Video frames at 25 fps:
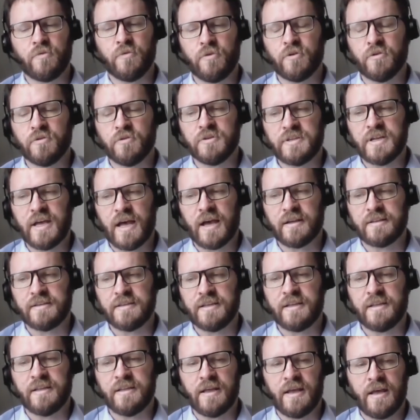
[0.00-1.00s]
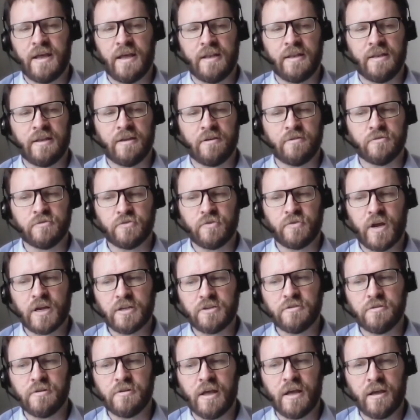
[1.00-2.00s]
contact and
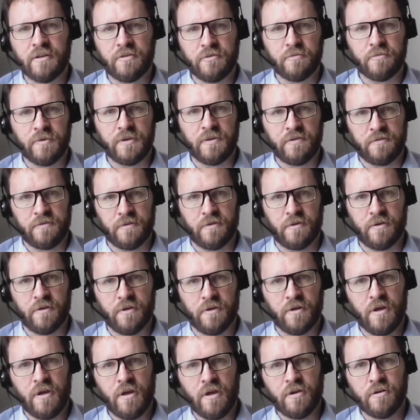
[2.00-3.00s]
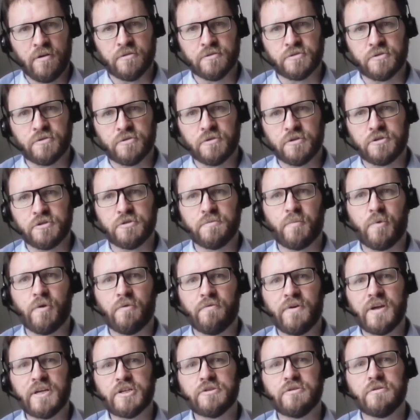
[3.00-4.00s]
contractualize with construction
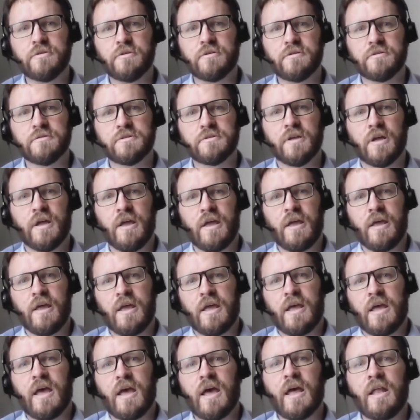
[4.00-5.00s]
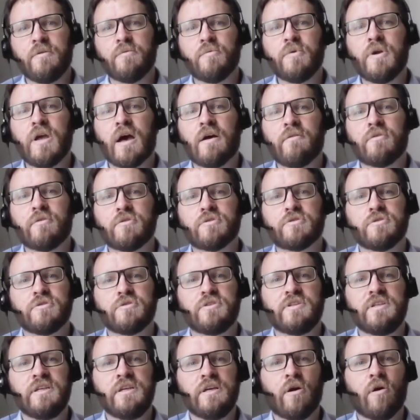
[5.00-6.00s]
professionals. And we have also
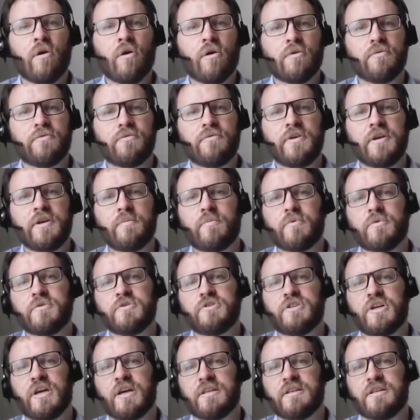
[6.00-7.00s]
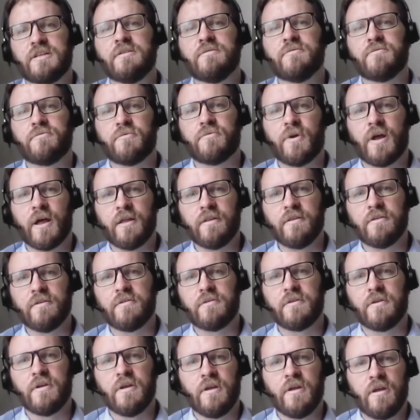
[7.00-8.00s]
the Orphée project in
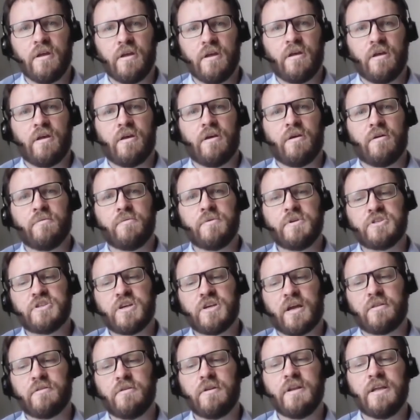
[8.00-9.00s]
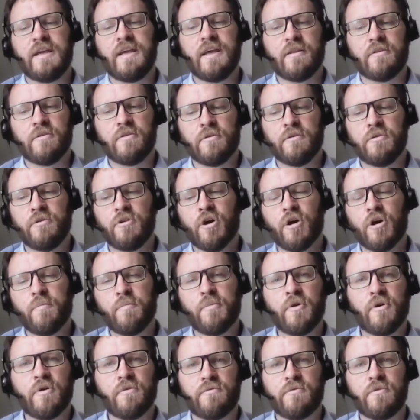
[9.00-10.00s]
France, which actually gather a
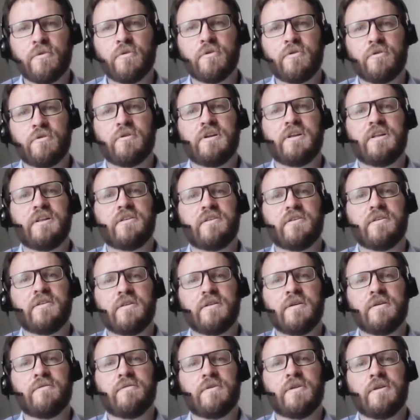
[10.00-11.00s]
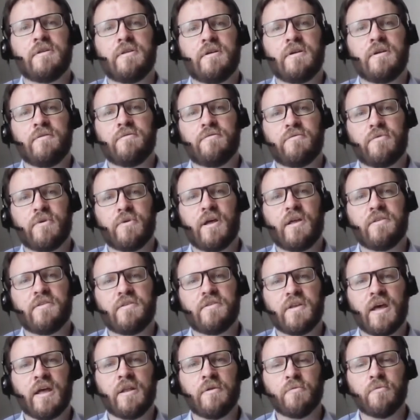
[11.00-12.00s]
number of local initiatives in
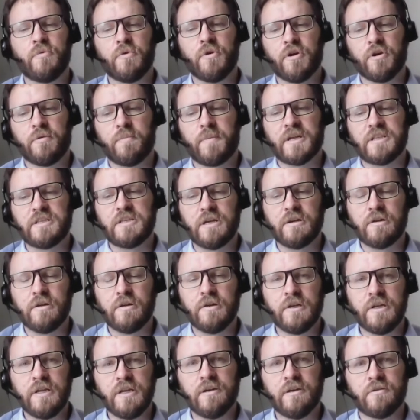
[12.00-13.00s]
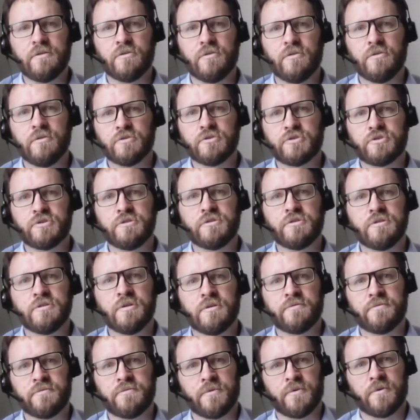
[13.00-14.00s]
France and work particularly on the notion
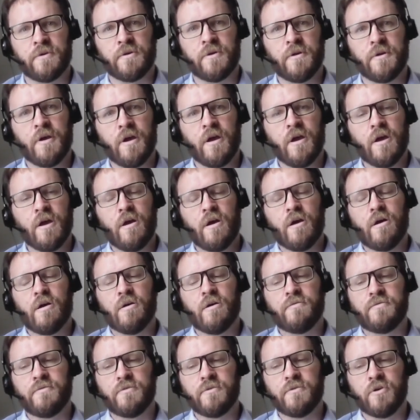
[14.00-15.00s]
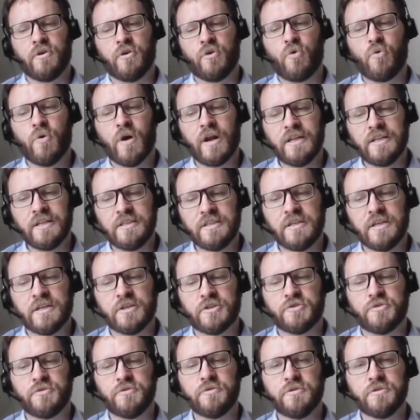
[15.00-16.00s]
of quality
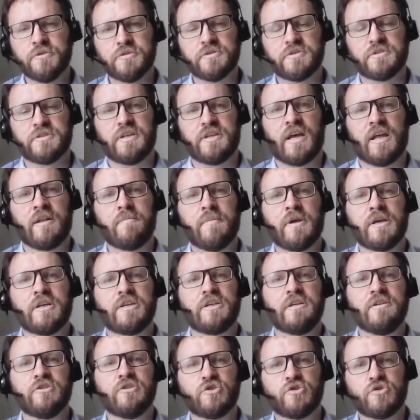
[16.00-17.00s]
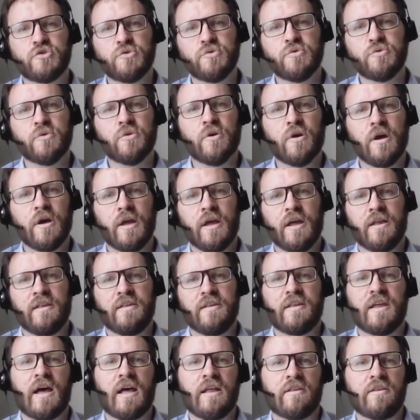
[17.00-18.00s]
assurance and making sure
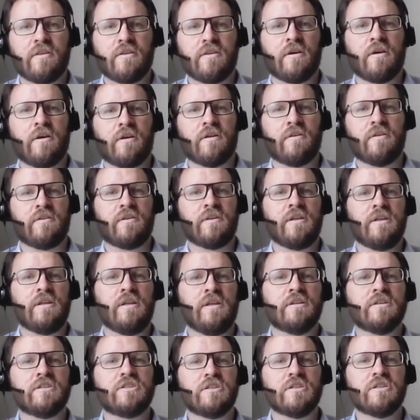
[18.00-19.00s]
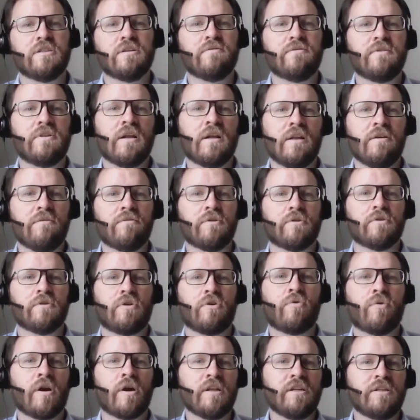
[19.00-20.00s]
that the initiative deliver
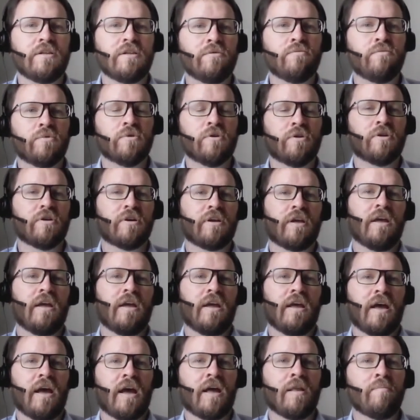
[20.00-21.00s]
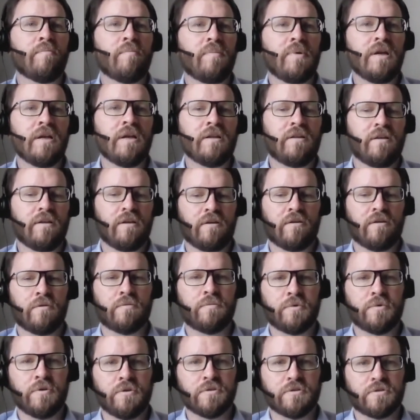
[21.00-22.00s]
quality work and build
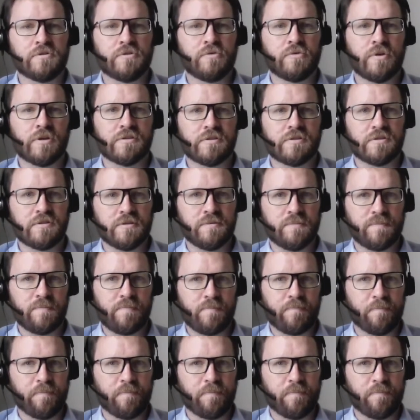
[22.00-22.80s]
homeowners' trust.